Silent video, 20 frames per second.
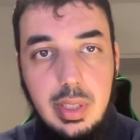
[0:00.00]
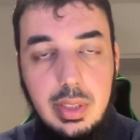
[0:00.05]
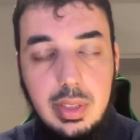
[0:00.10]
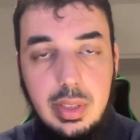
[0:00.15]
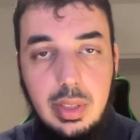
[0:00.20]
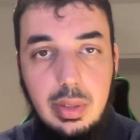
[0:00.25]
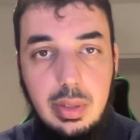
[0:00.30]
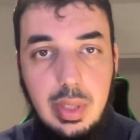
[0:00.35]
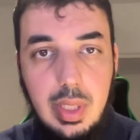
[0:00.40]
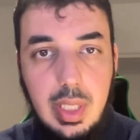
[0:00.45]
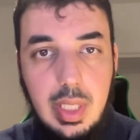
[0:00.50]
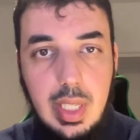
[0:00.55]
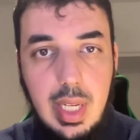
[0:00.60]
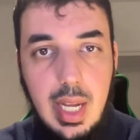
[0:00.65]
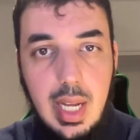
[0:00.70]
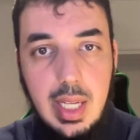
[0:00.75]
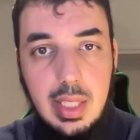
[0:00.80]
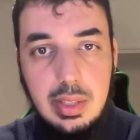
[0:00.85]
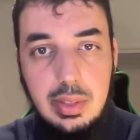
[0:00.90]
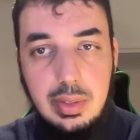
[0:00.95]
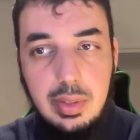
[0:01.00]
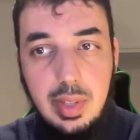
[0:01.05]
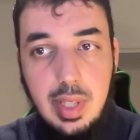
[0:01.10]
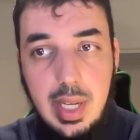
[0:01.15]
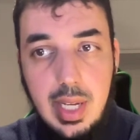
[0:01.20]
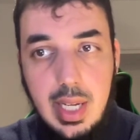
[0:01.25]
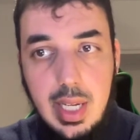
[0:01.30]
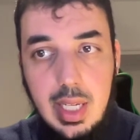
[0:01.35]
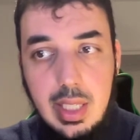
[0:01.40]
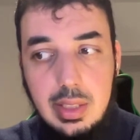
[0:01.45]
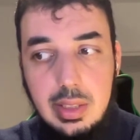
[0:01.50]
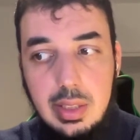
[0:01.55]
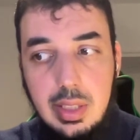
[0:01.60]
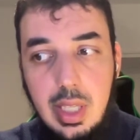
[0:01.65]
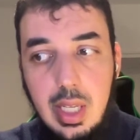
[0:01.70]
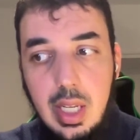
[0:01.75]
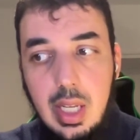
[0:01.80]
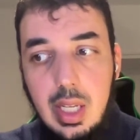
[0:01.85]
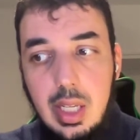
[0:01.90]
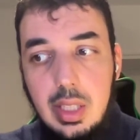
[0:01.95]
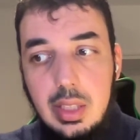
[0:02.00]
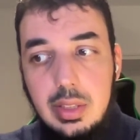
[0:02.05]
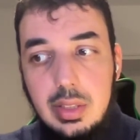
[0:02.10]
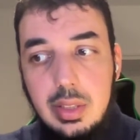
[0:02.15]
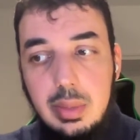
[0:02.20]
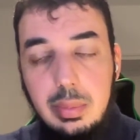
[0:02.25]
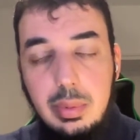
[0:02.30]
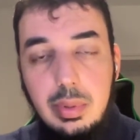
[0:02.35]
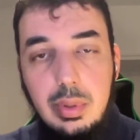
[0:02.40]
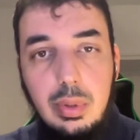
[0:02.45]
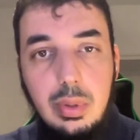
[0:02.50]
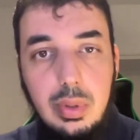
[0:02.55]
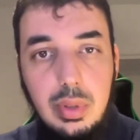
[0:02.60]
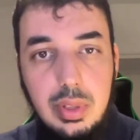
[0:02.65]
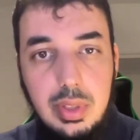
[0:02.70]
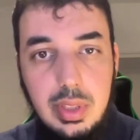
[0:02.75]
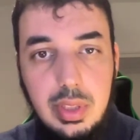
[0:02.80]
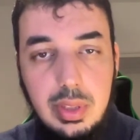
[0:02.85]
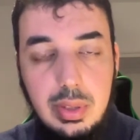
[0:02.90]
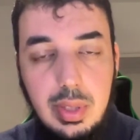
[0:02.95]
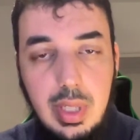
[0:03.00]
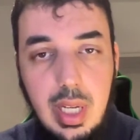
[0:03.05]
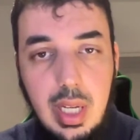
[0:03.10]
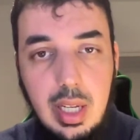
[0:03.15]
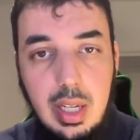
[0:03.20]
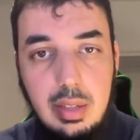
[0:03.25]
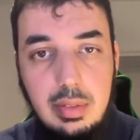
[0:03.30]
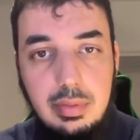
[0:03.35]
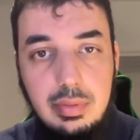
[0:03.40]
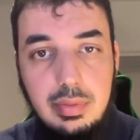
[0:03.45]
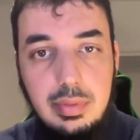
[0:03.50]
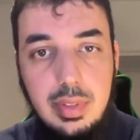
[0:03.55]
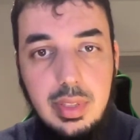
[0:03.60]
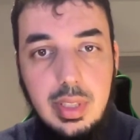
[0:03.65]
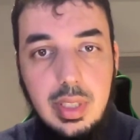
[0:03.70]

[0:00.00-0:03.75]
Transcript: So you can add to that some courses you have